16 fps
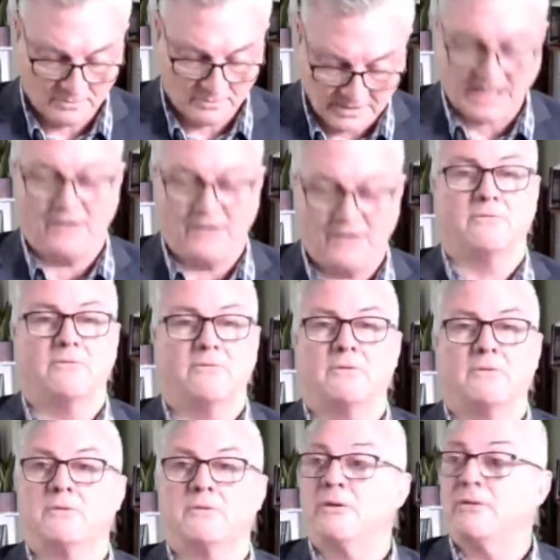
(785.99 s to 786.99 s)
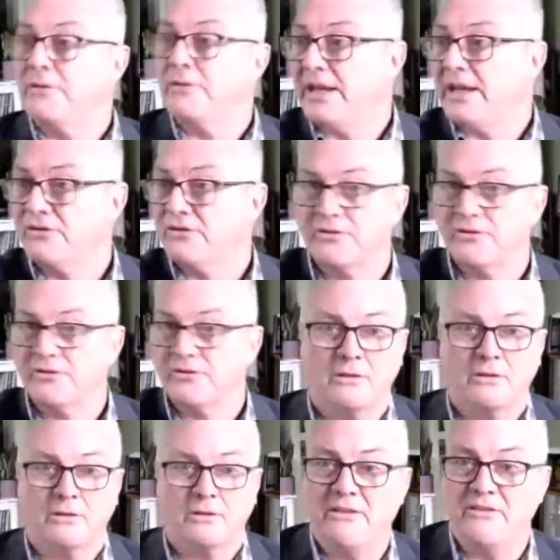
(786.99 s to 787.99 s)
Done. Thanks.
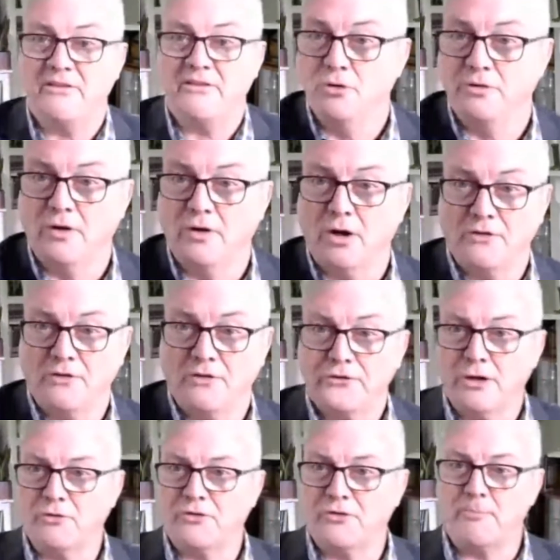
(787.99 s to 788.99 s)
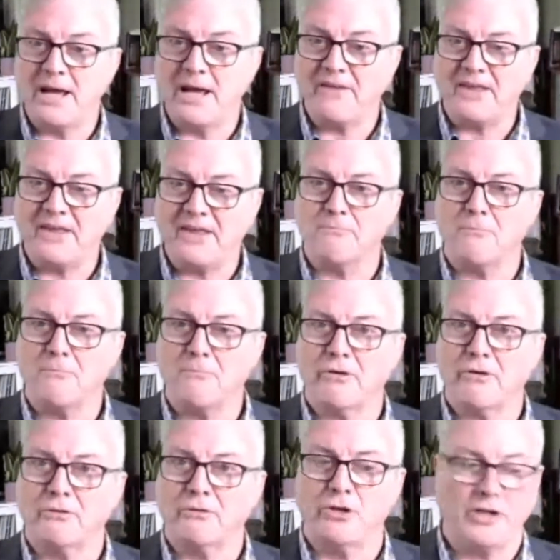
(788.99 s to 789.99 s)
And then move on. So it was about that
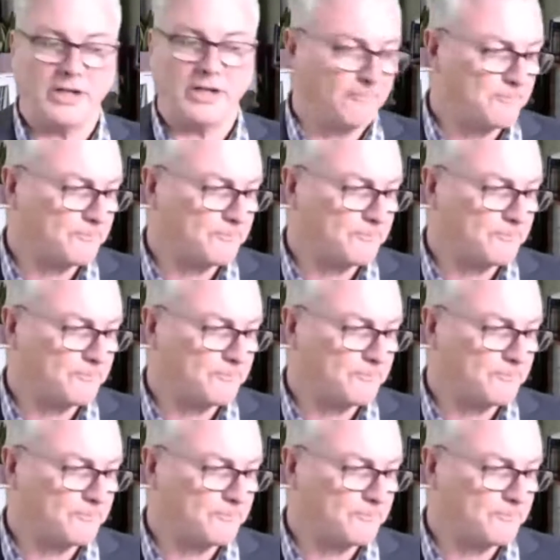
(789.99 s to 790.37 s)
micro learning.